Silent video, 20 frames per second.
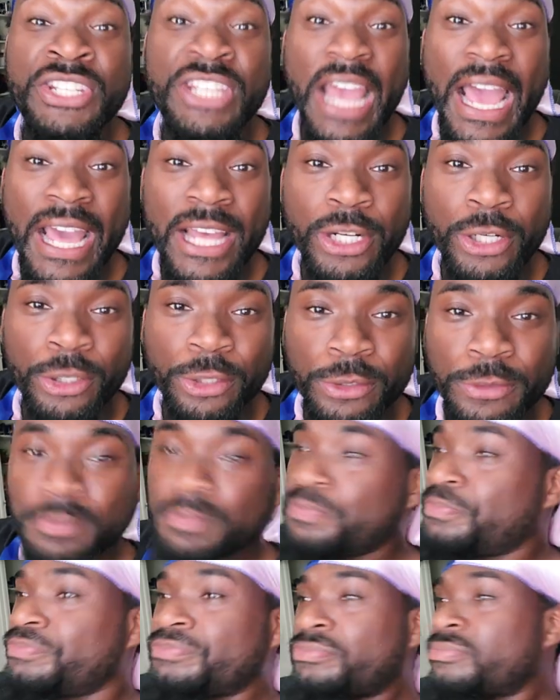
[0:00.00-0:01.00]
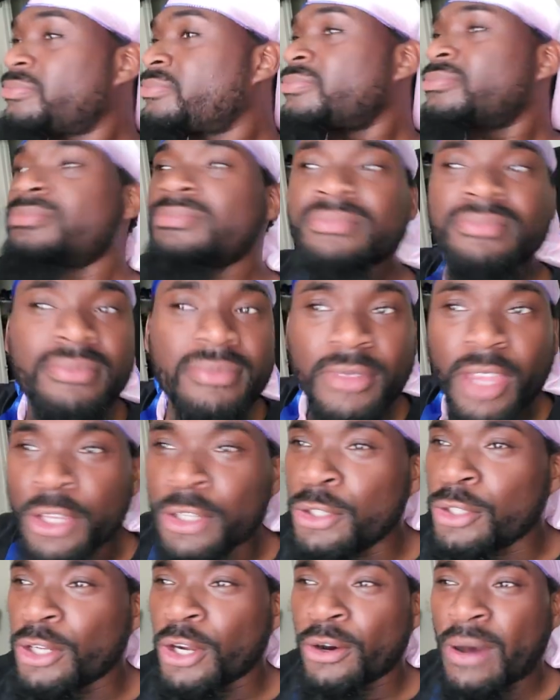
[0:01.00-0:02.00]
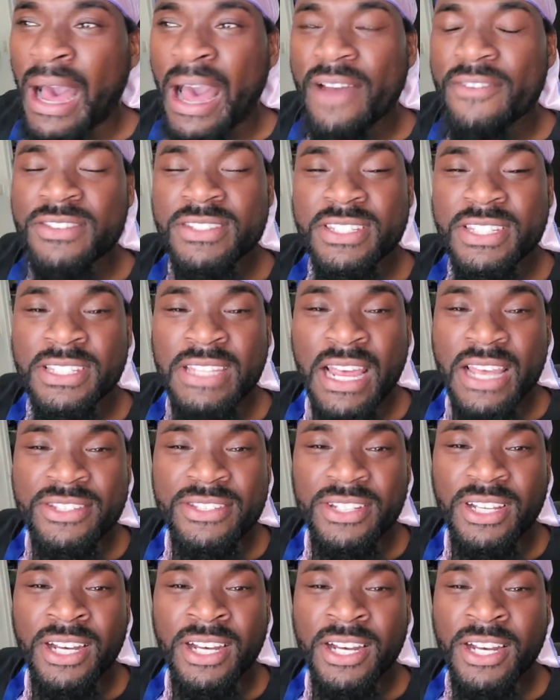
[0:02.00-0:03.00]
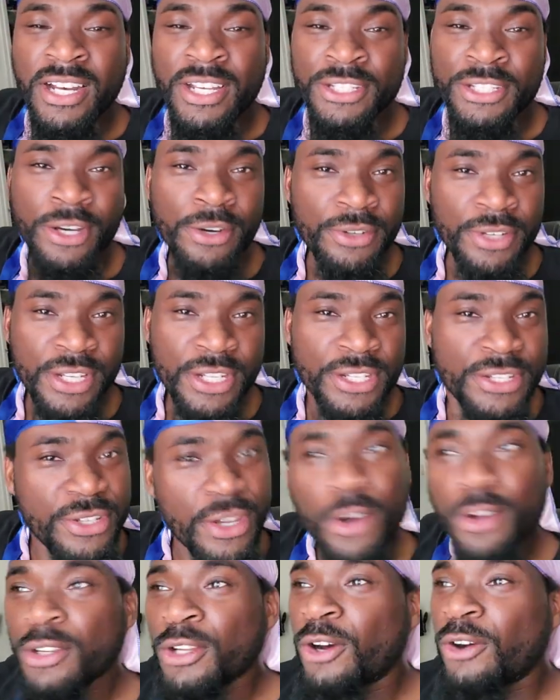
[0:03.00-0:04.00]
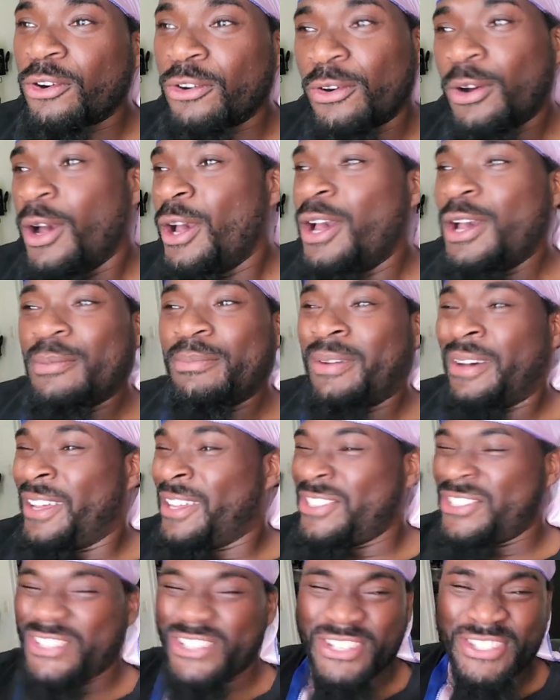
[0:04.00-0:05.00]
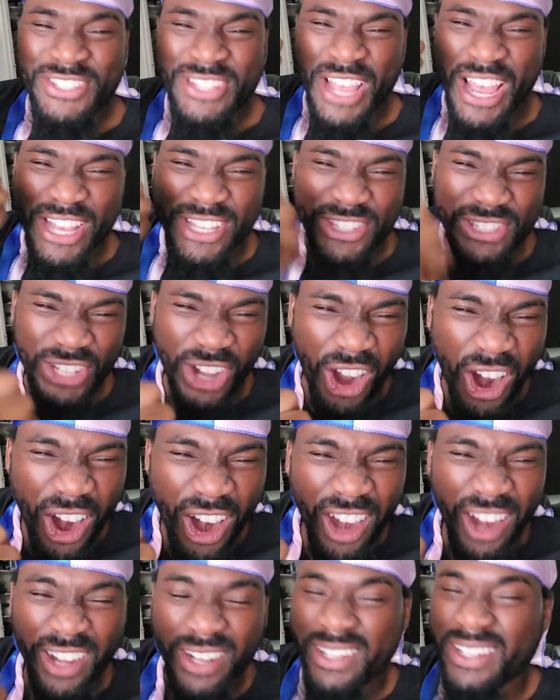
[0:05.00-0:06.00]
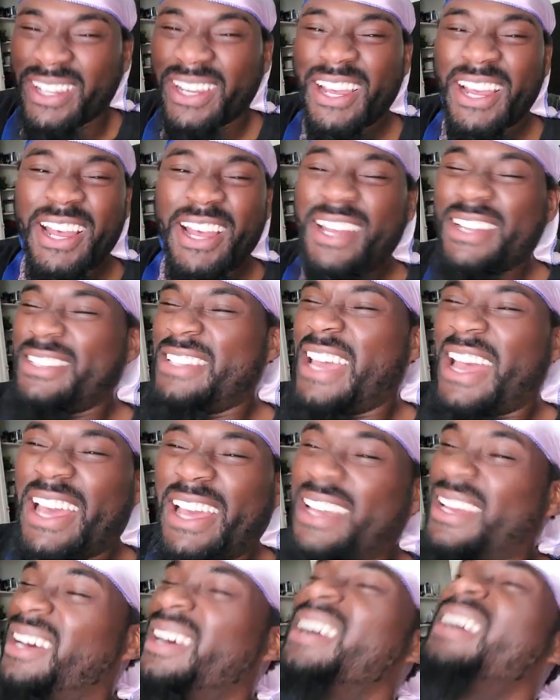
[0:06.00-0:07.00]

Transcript: Shadow. You know, obviously that's a uh, Yoongi solo, but it's just that dark, that